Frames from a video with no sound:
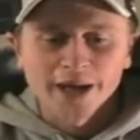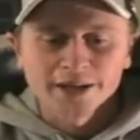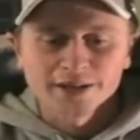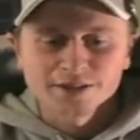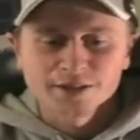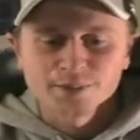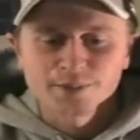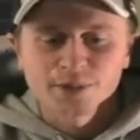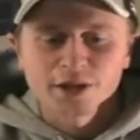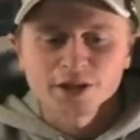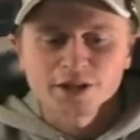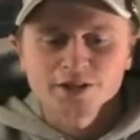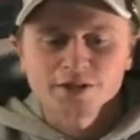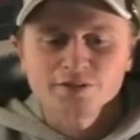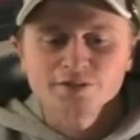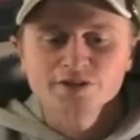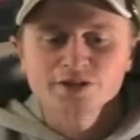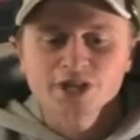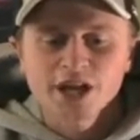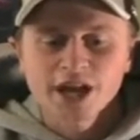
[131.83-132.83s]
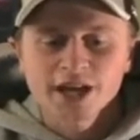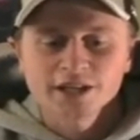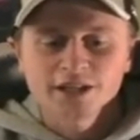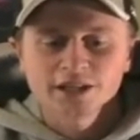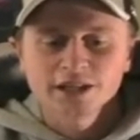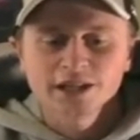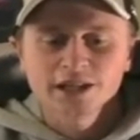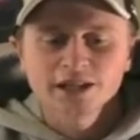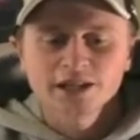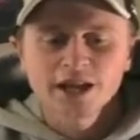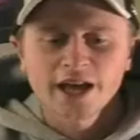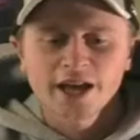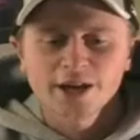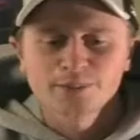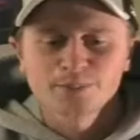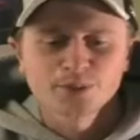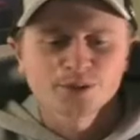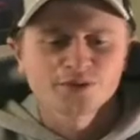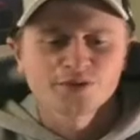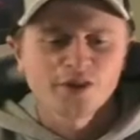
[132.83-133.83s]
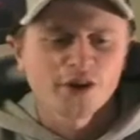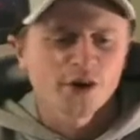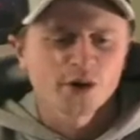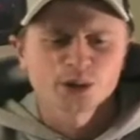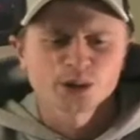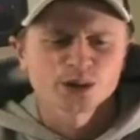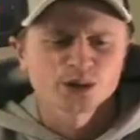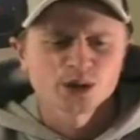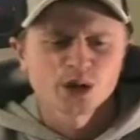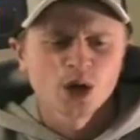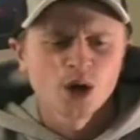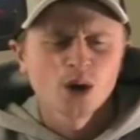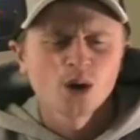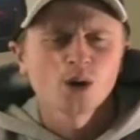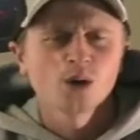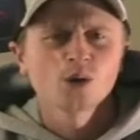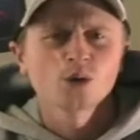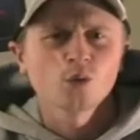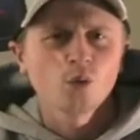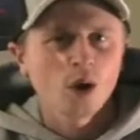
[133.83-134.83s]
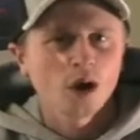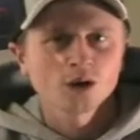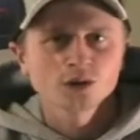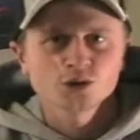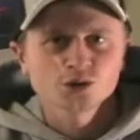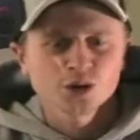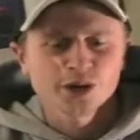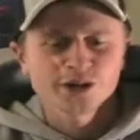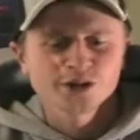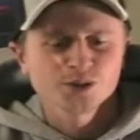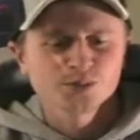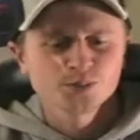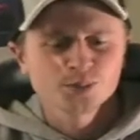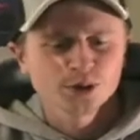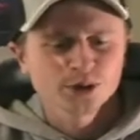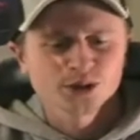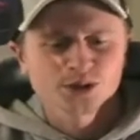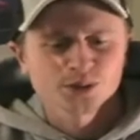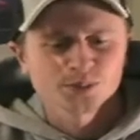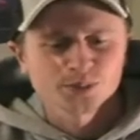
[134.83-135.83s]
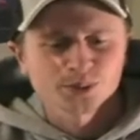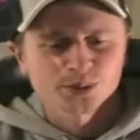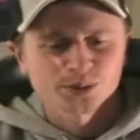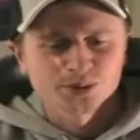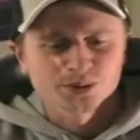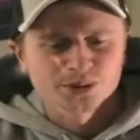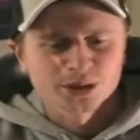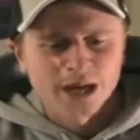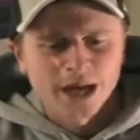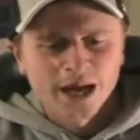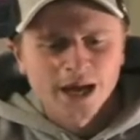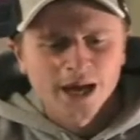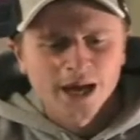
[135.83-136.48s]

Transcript: Is it because of scantily clad purveyors or well-dressed principals?